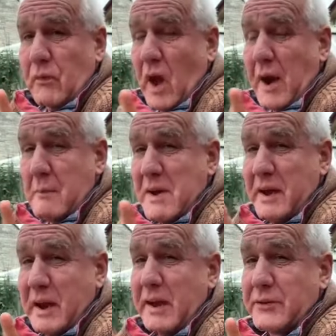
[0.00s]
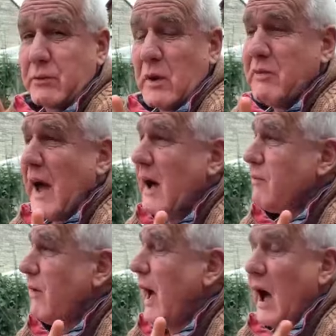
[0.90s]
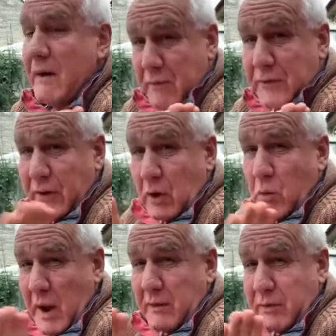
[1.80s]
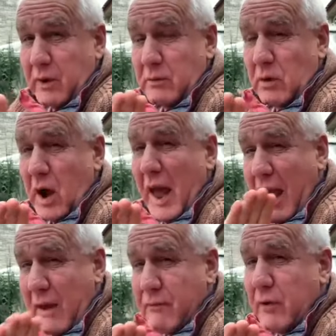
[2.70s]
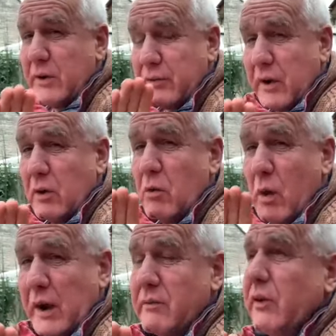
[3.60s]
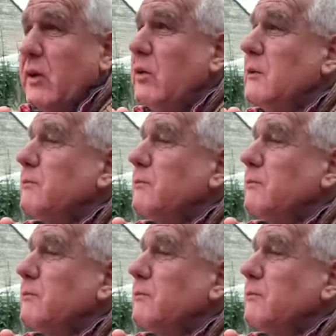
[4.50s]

and I mean this without a fail, every single one of you, right? Every single one of you